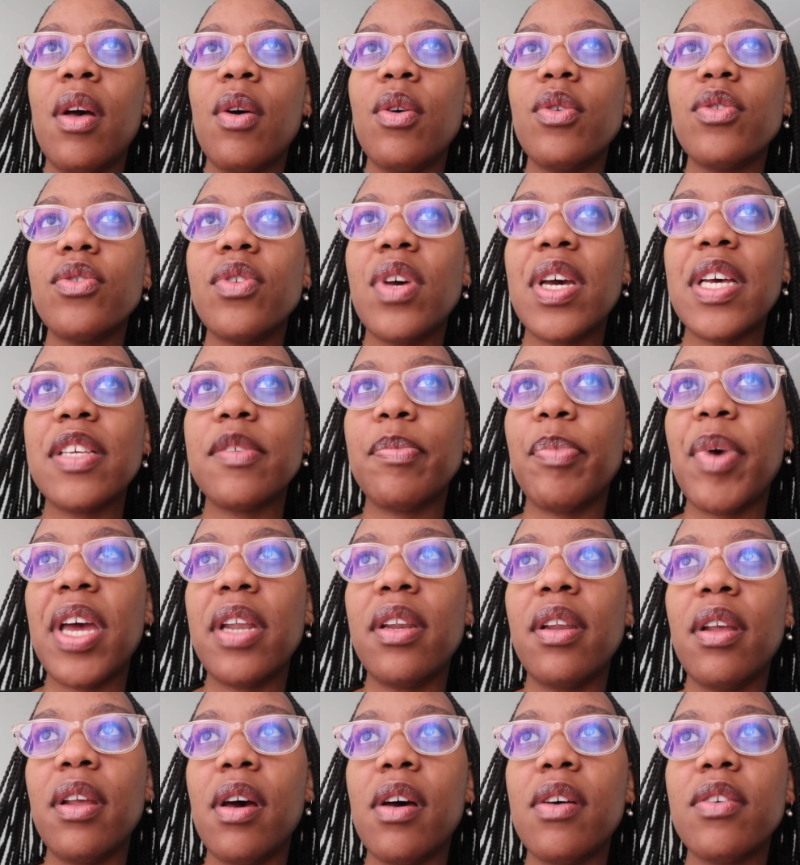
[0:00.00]
also has
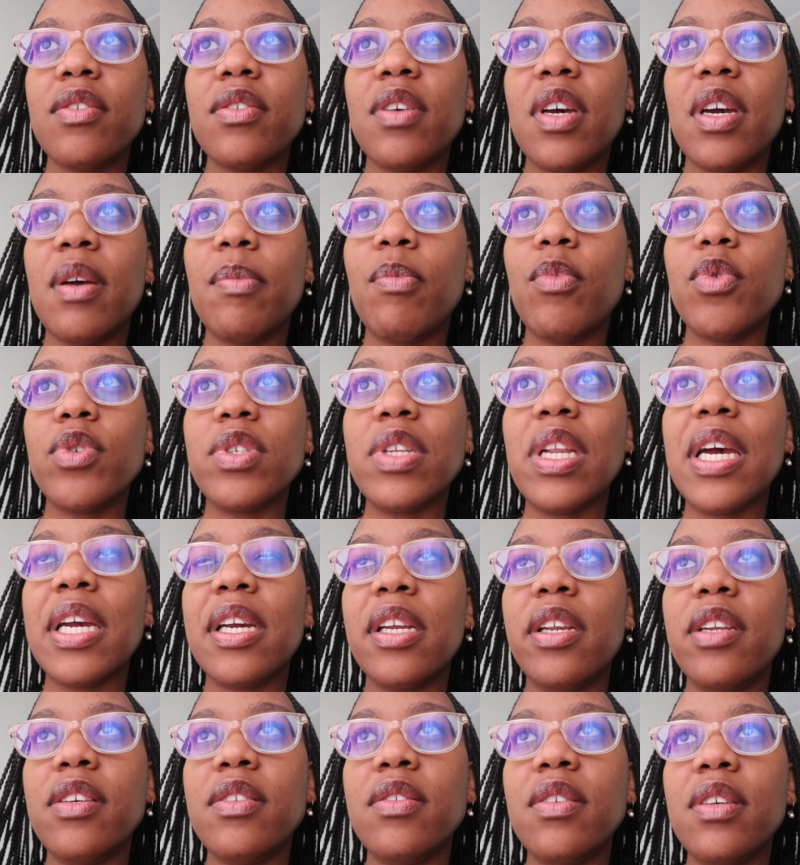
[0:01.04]
Panda, so I'm most
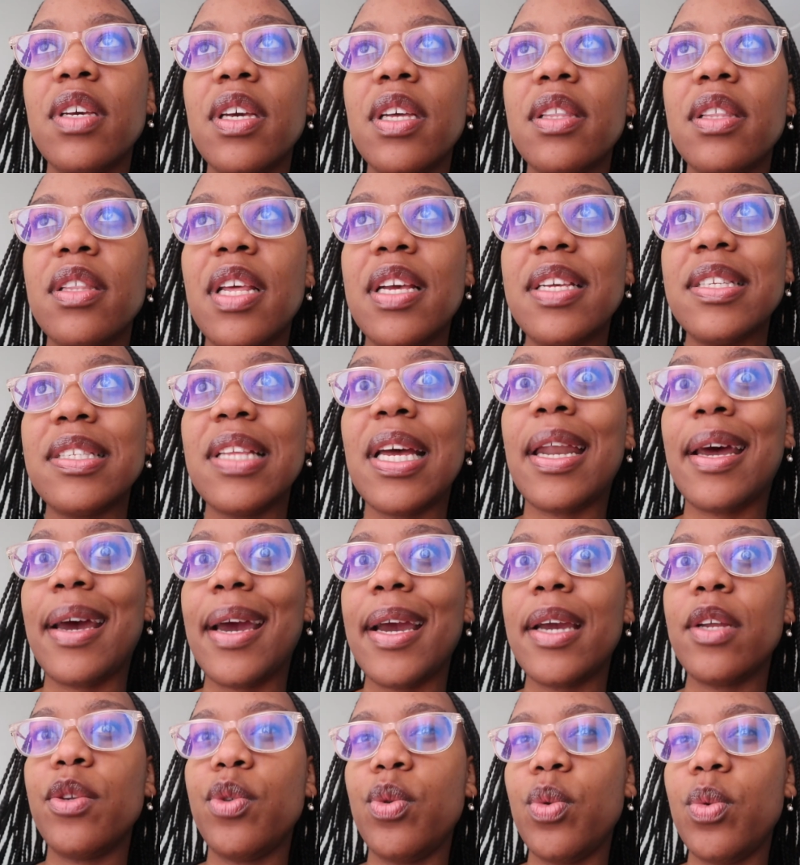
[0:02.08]
likely to get things that
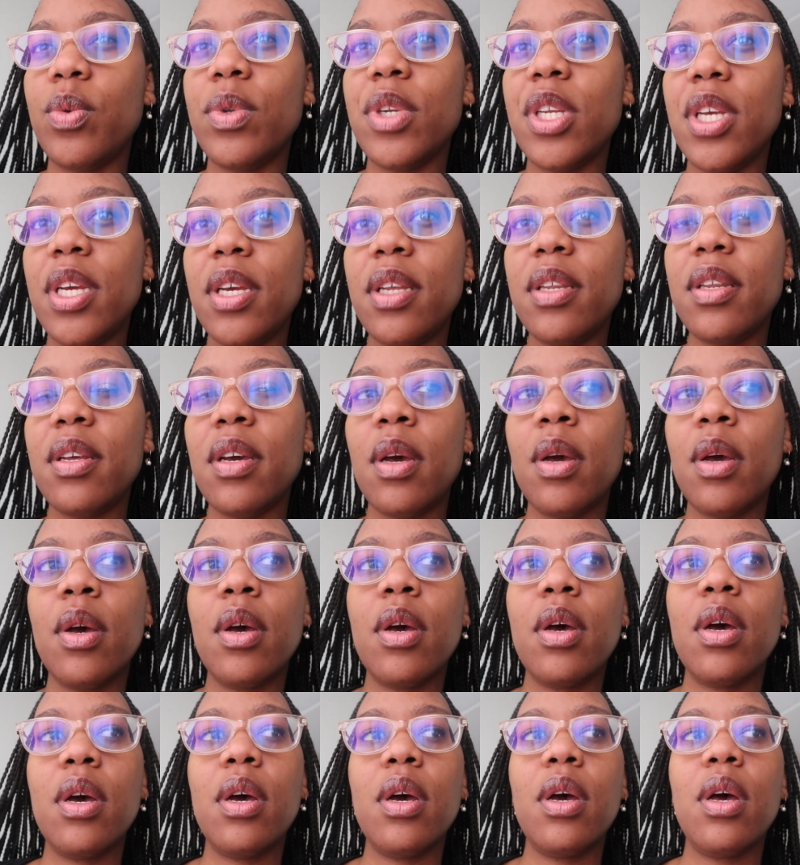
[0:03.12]
I do need.
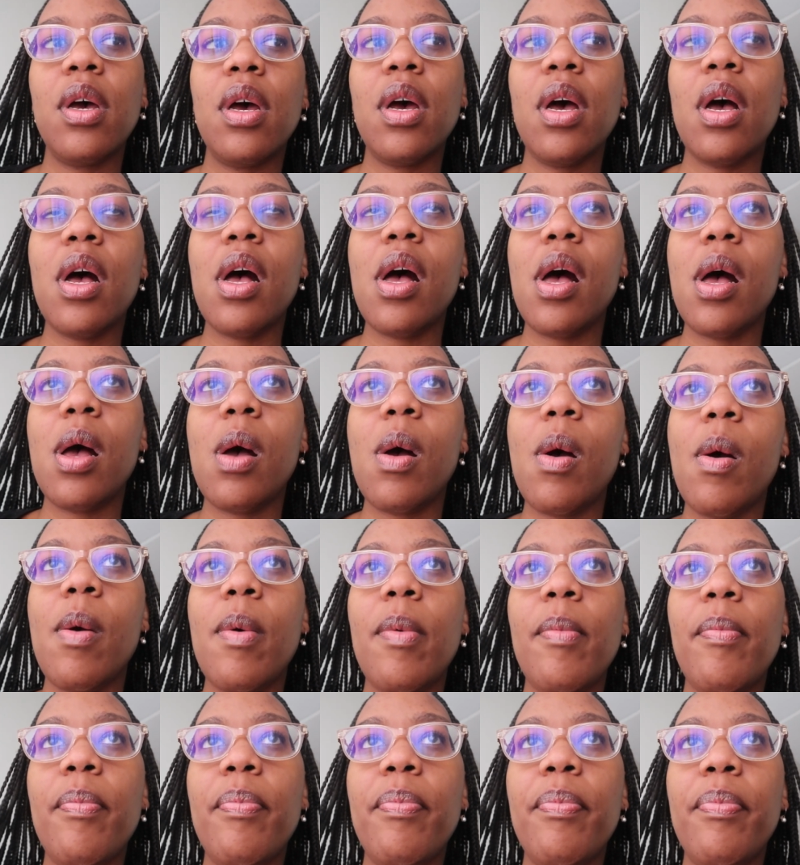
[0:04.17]

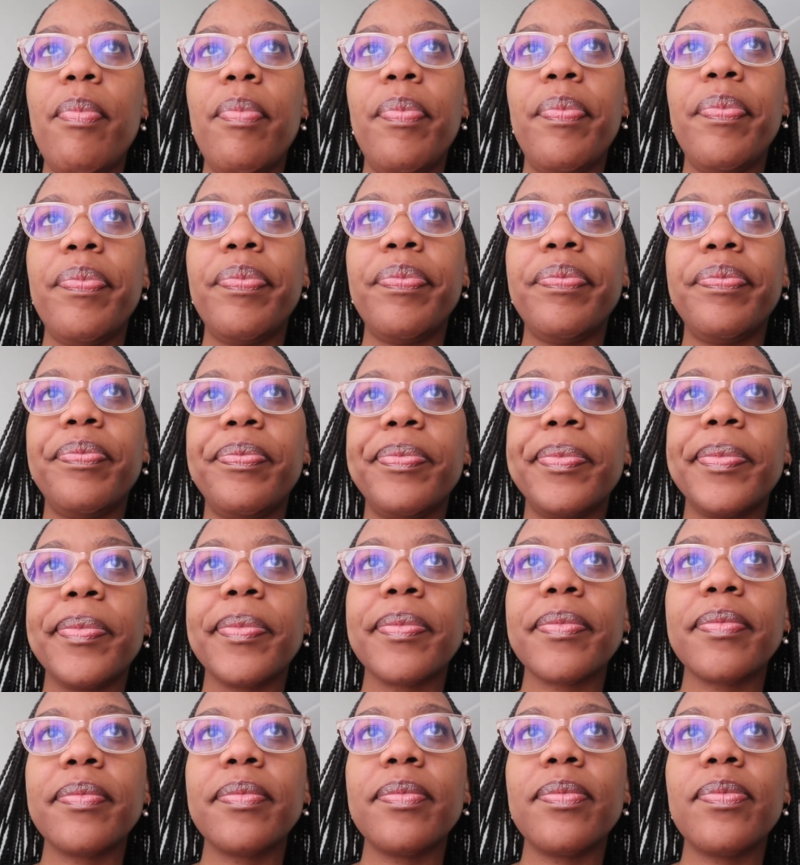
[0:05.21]

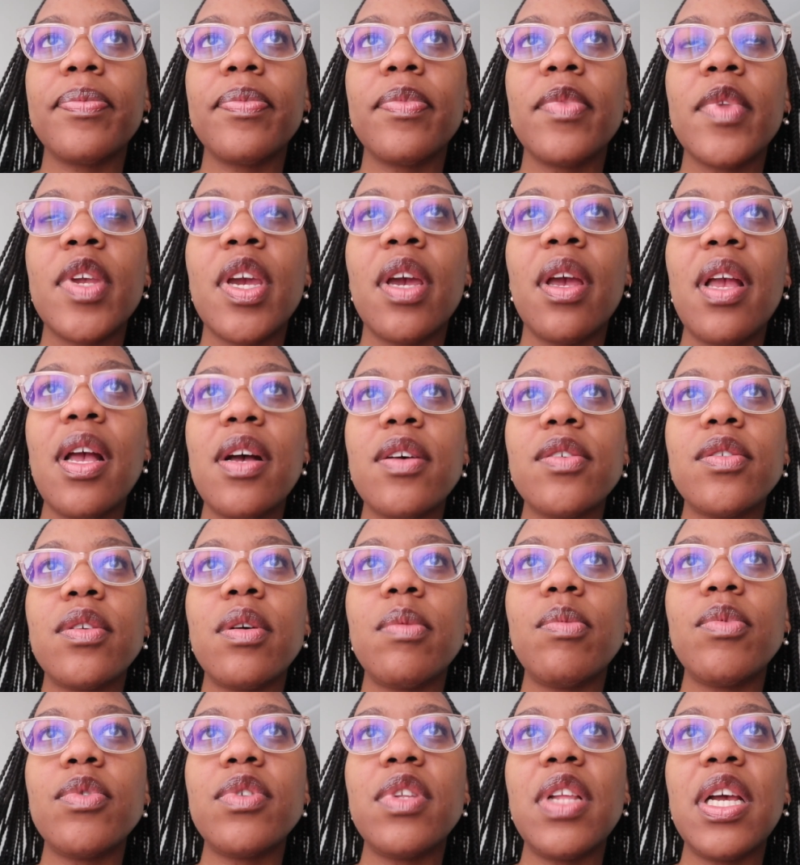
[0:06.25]
Yeah,
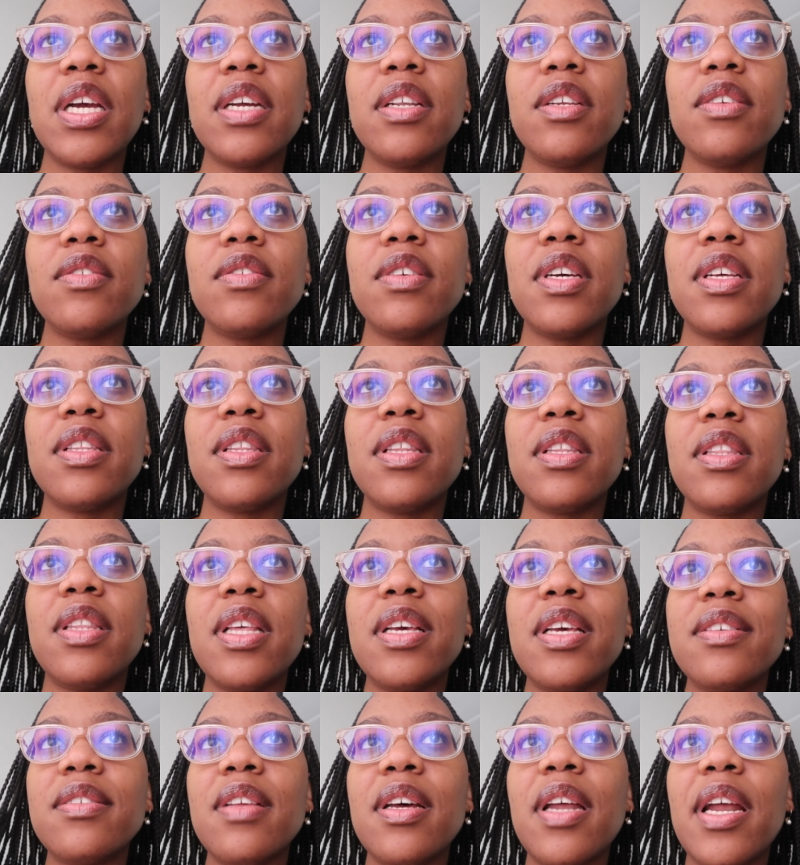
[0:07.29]
so I'm most likely to get the
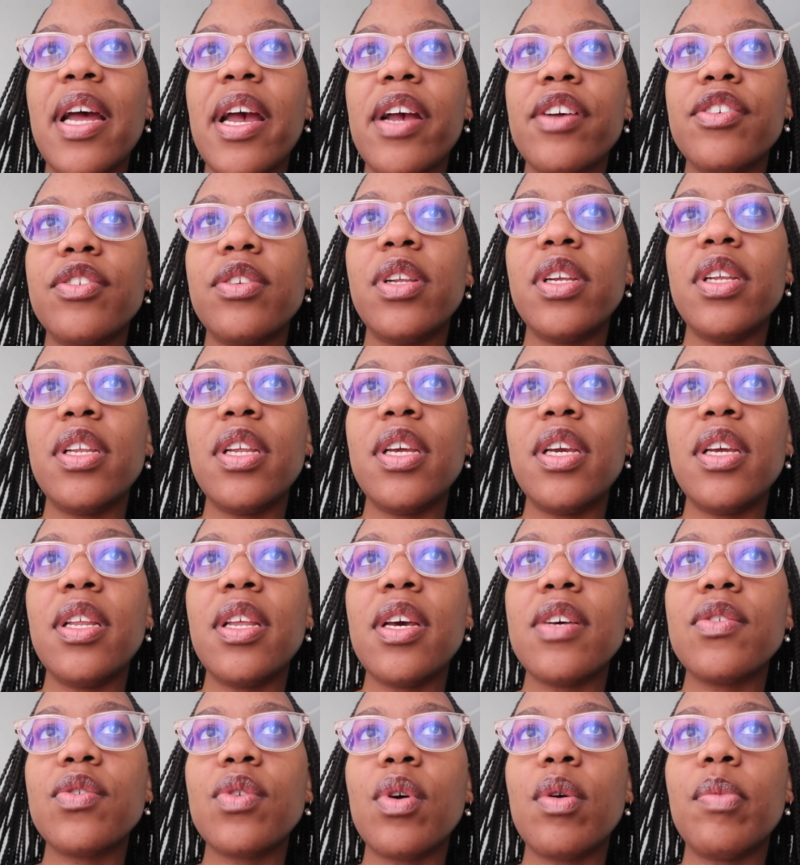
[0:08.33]
things that I actually
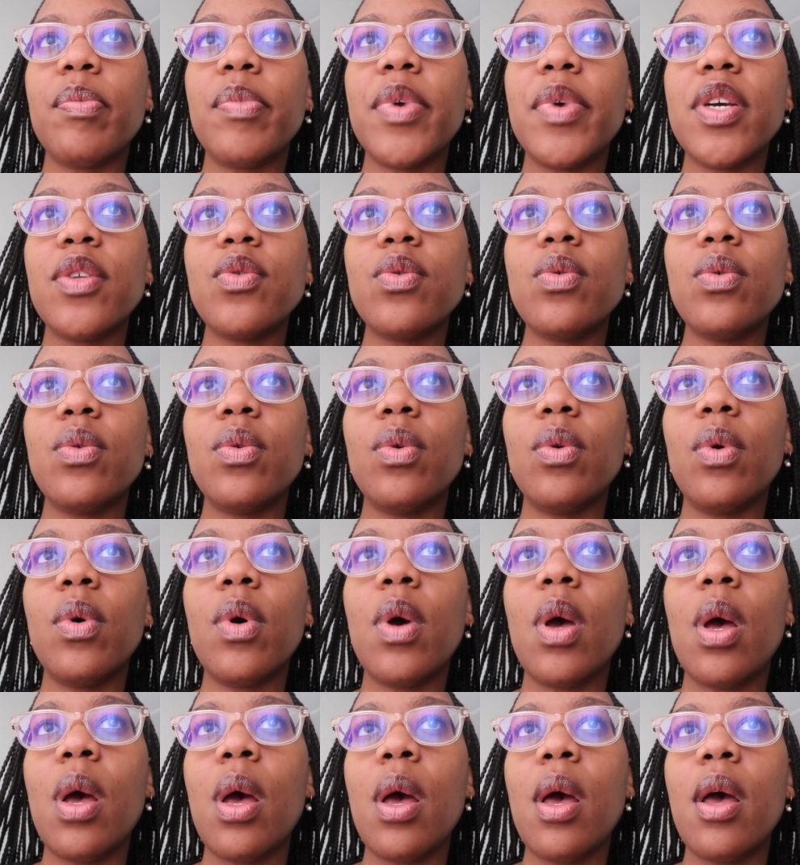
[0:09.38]
need as compared to
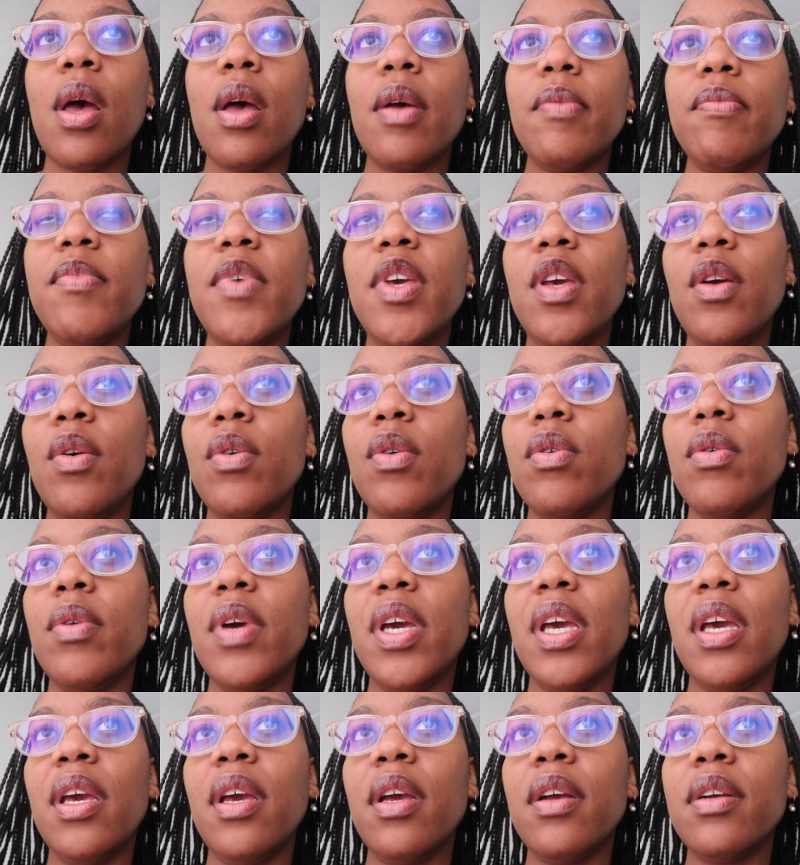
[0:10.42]
me
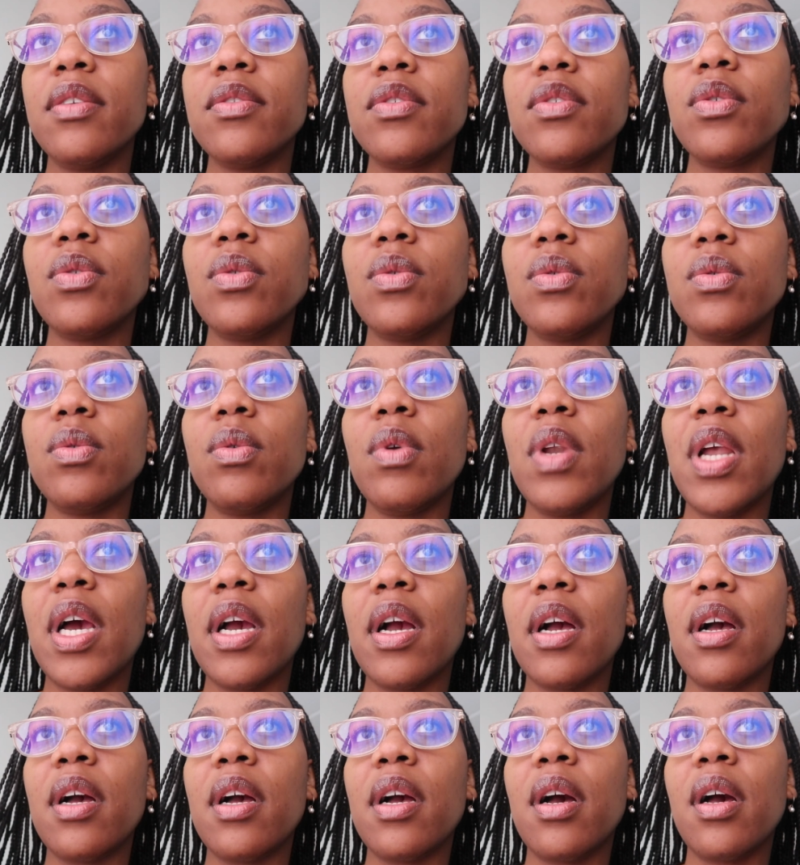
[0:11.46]
going to,
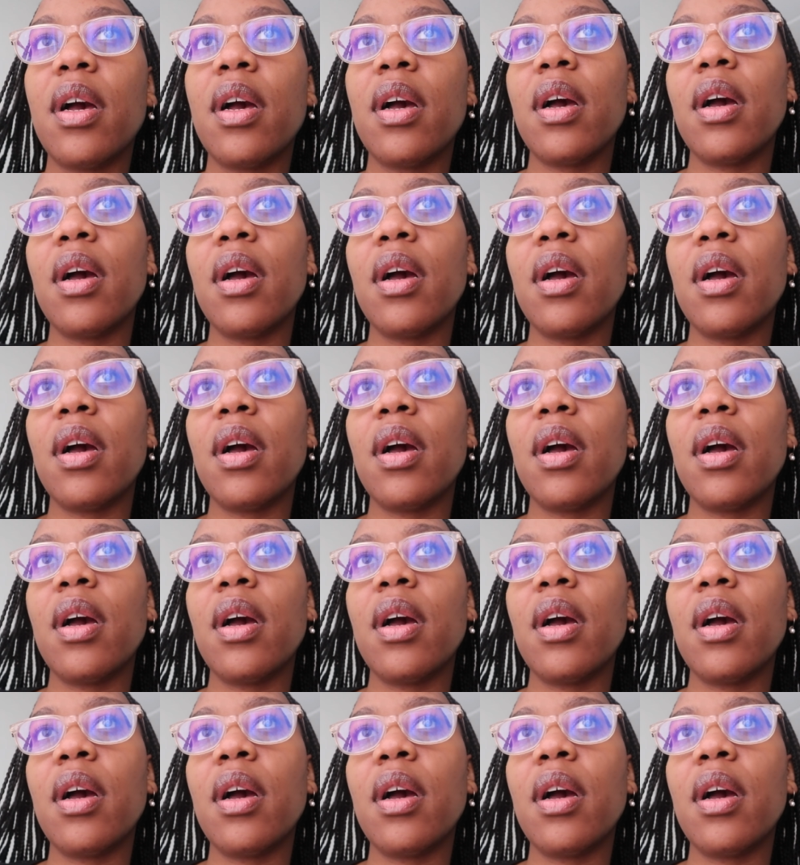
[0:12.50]
like,